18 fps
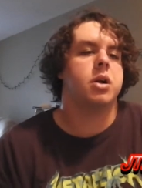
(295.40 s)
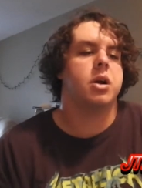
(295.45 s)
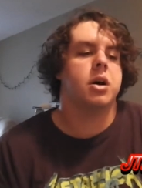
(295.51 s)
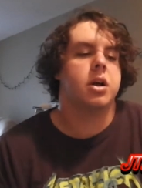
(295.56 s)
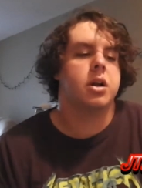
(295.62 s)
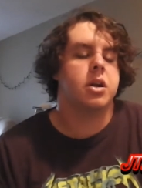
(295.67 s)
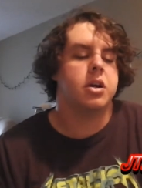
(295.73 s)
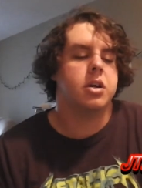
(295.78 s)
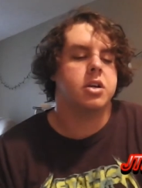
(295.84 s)

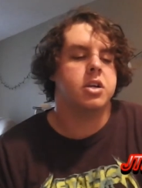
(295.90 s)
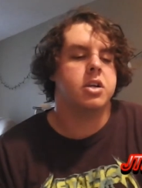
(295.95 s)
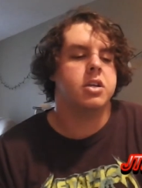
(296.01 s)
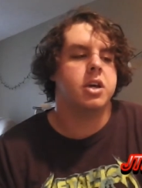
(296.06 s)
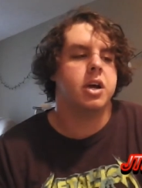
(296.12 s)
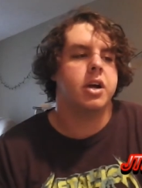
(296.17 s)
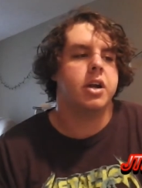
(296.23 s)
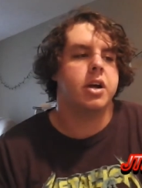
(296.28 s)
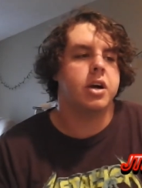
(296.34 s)
on, she
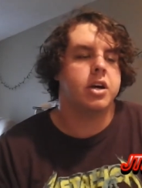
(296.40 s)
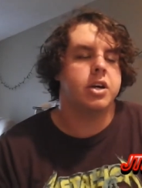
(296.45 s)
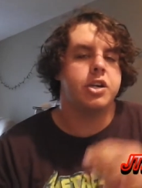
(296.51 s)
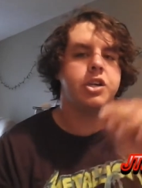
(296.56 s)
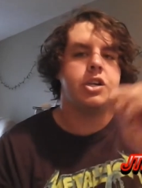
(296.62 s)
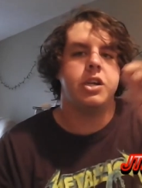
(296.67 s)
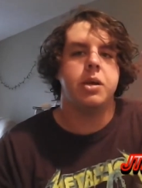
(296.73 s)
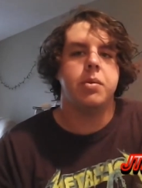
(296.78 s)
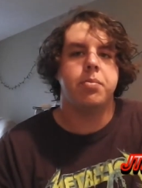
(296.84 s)
said, a uh,
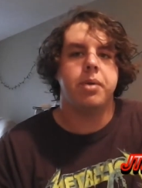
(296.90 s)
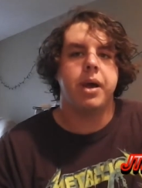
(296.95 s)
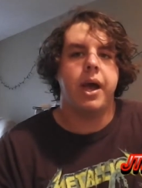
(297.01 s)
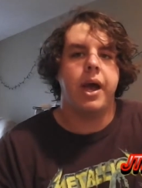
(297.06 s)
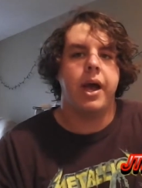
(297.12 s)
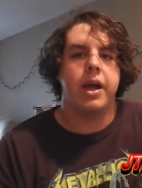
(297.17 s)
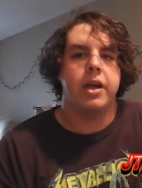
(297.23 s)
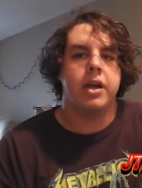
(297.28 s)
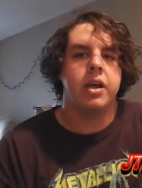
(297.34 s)
shit
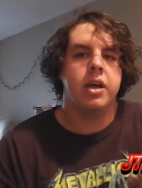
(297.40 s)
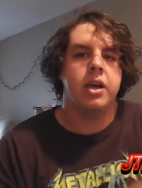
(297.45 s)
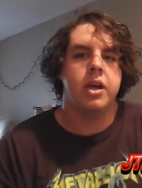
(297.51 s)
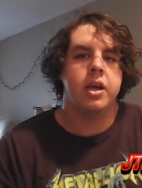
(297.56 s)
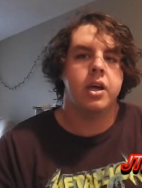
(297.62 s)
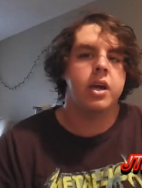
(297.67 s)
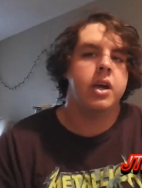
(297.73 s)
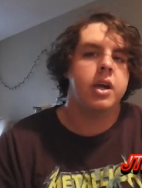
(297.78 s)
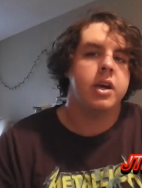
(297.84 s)
bag.
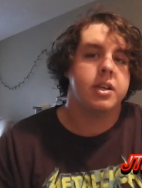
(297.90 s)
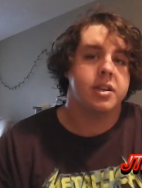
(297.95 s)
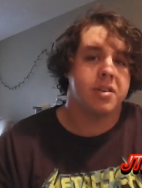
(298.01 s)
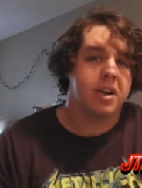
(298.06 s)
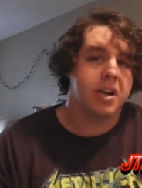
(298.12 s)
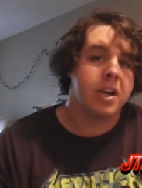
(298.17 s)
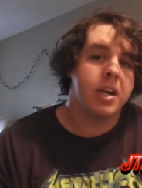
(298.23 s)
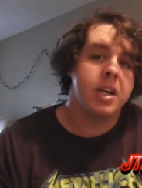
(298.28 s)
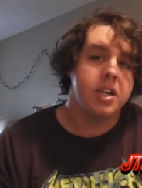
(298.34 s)
So
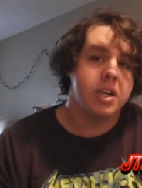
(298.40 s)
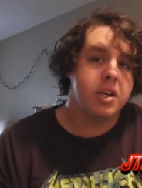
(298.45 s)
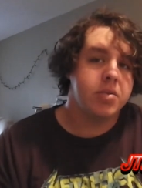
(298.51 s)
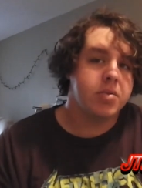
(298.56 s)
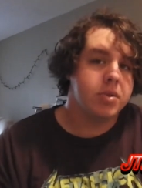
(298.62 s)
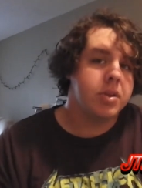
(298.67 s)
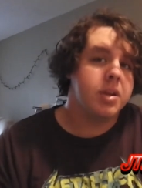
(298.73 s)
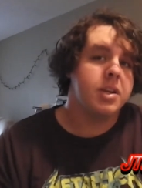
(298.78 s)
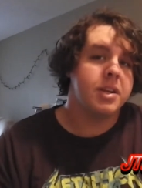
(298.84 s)
I guess she
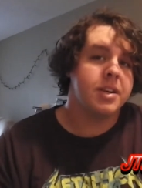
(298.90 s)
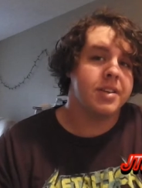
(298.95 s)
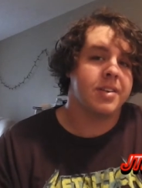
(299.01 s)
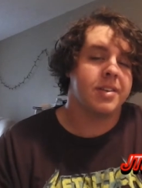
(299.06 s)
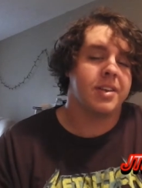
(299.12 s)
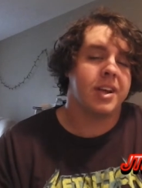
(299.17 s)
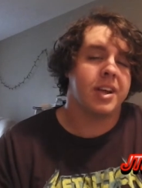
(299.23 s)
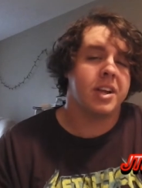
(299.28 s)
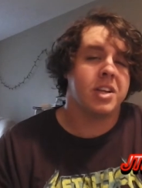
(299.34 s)
really
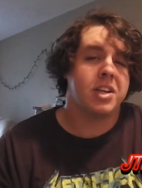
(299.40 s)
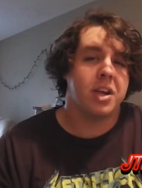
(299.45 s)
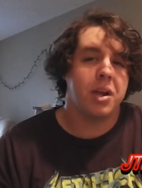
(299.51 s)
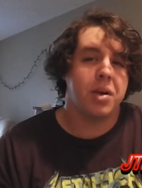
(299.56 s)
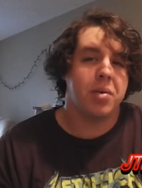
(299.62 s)
doesn't like Jay